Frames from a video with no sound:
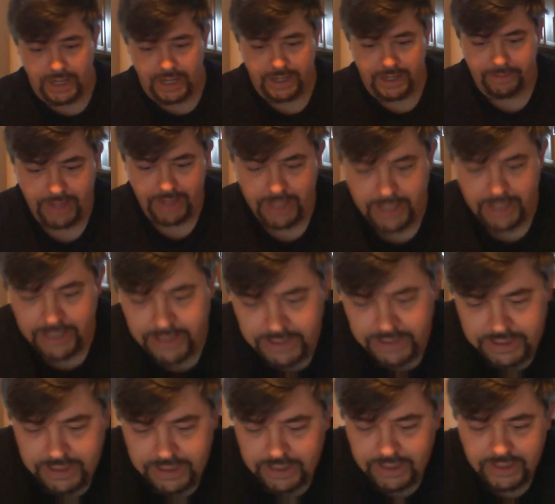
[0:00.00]
And
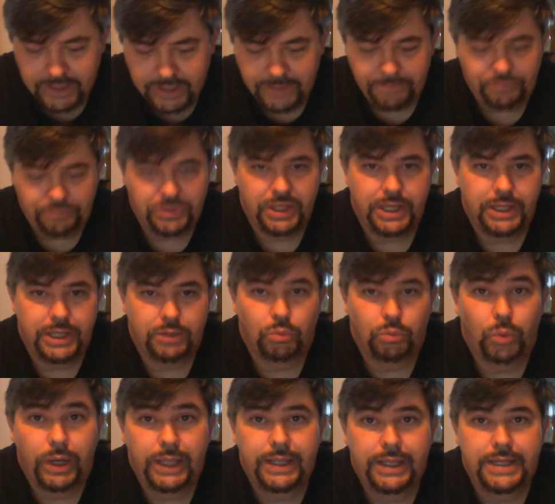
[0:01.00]
it
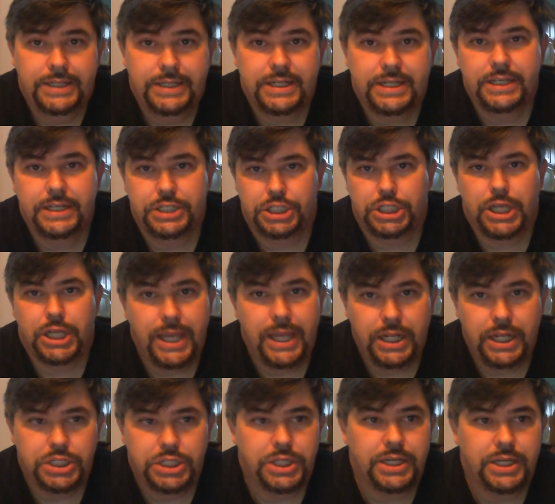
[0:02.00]
really does
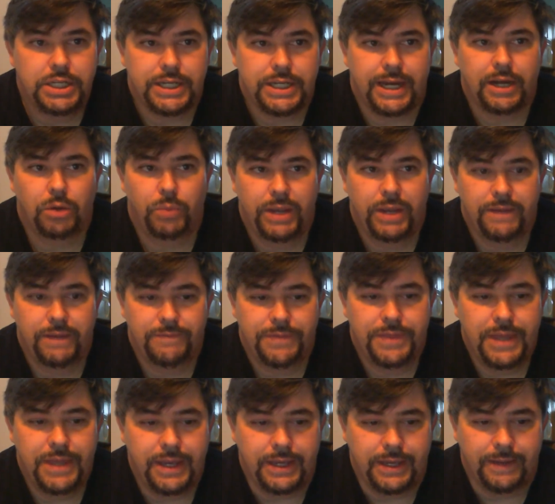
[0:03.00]
change the entire way of
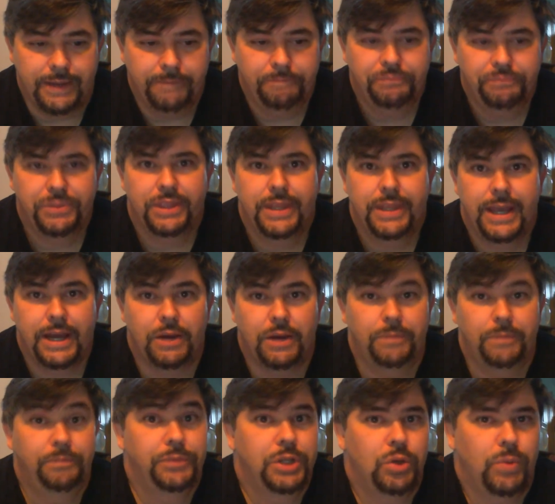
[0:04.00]
thinking. Now,
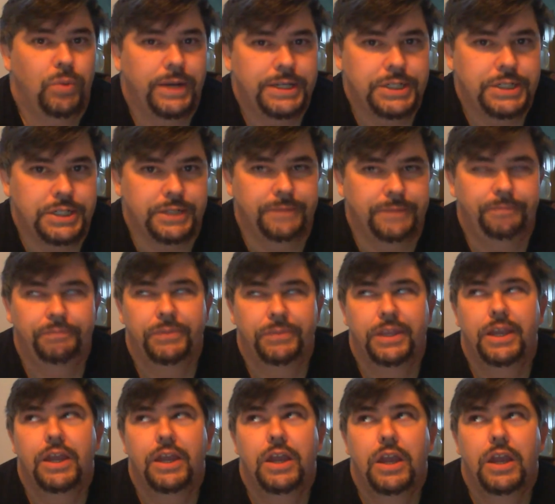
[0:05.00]
question.
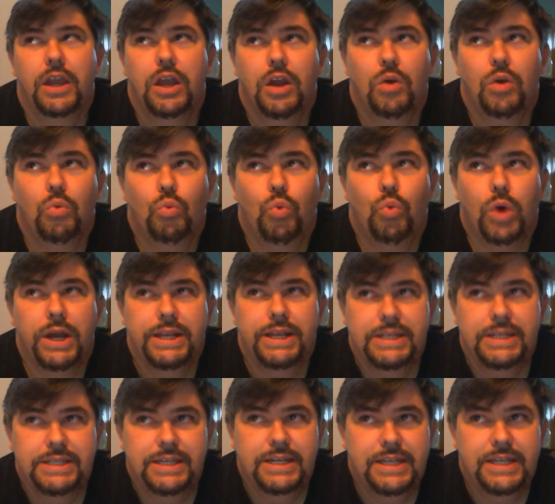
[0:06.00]
What is
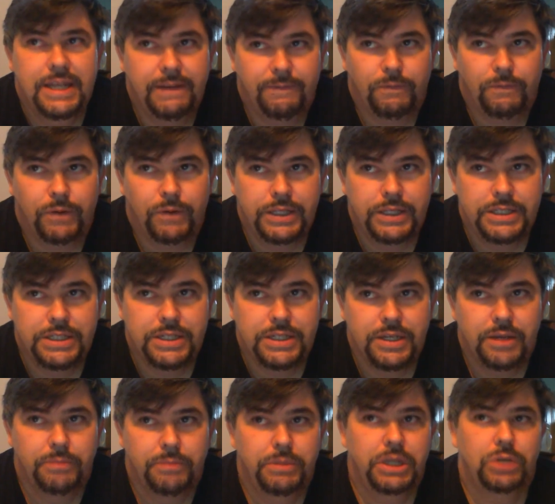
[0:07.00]
the difference
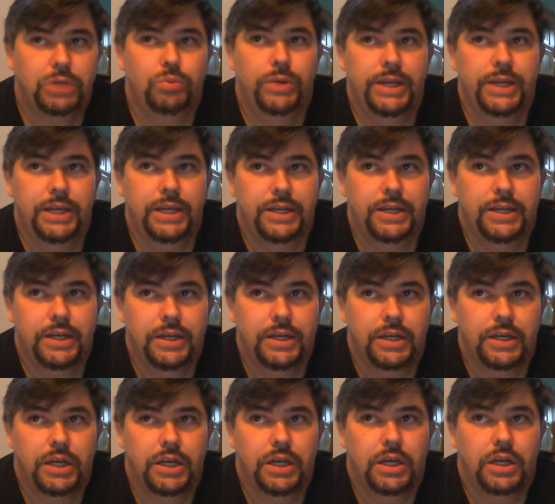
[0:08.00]
between
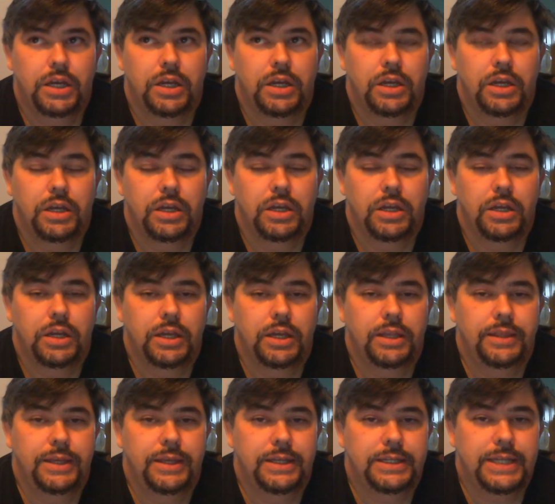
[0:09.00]

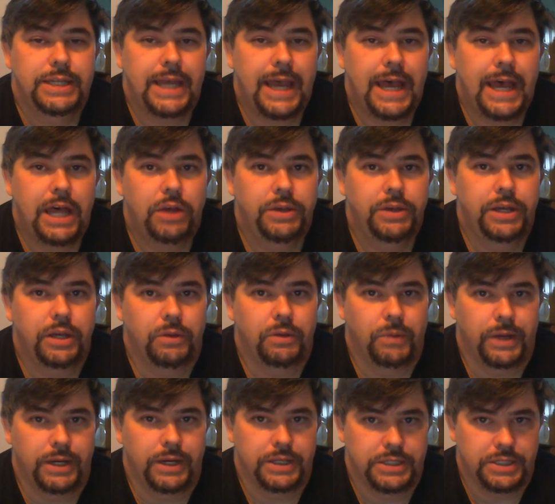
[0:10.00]
the Italian
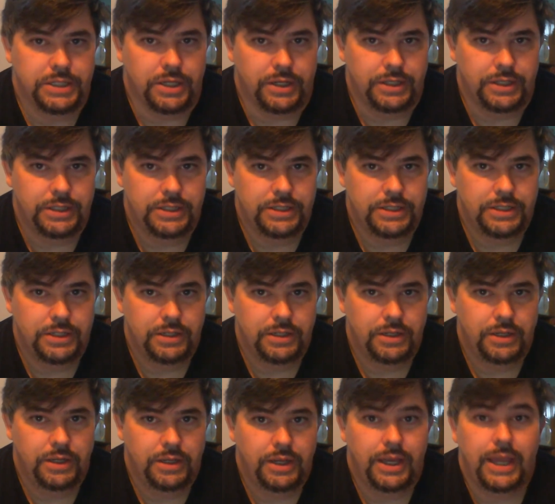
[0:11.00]
Renaissance
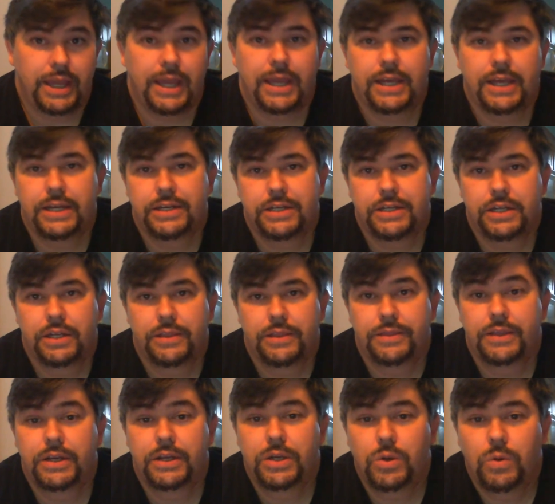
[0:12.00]
and the
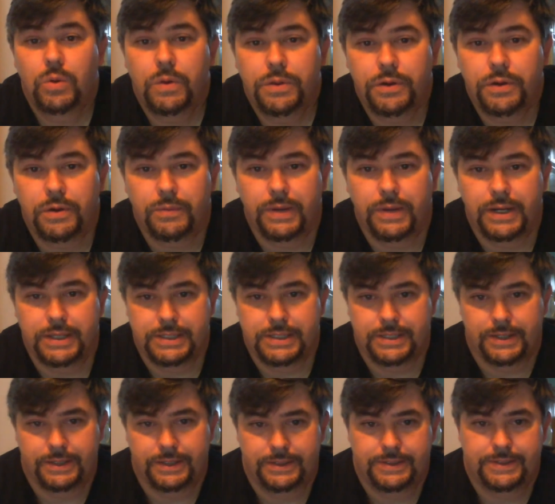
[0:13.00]
Northern
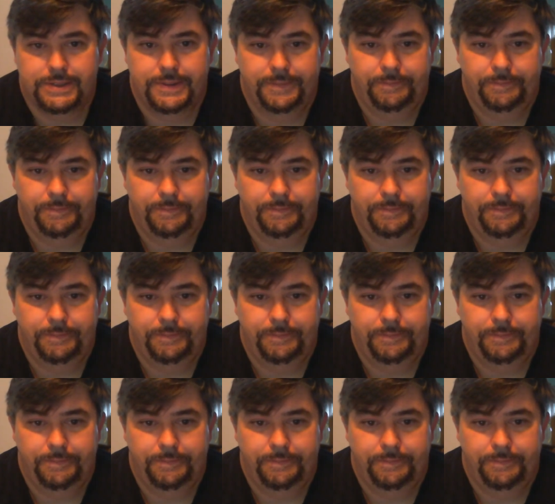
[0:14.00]
Renaissance?